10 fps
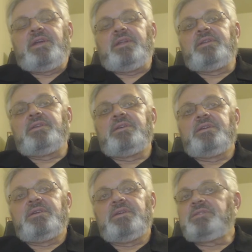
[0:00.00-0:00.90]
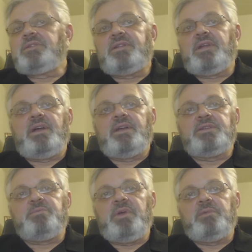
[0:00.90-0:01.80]
and he's not the
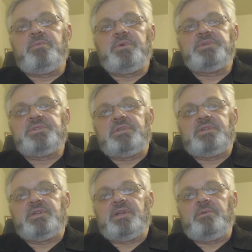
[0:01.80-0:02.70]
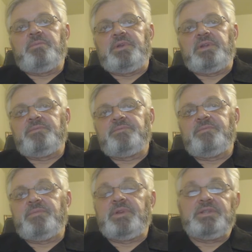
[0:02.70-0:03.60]
highest paid person in the company,
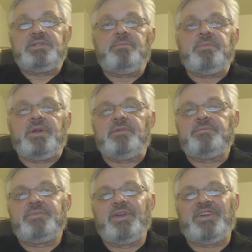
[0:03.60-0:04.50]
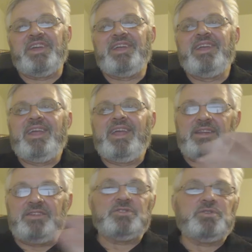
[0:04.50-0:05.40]
but he's up there. Okay,
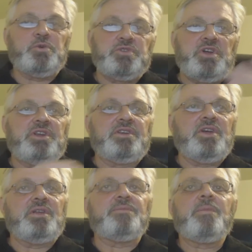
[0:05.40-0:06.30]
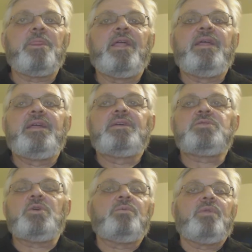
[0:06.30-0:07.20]
and it just goes on and on.
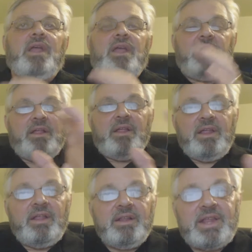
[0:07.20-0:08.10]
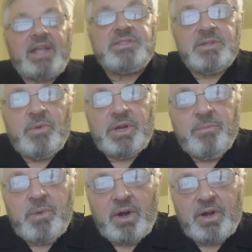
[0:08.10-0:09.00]
So that's the
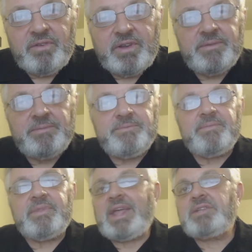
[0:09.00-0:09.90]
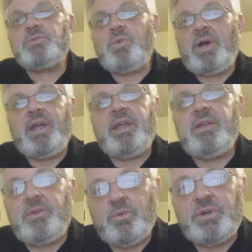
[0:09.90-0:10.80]
money part of it. That's why
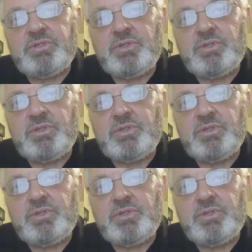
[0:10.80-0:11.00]
you were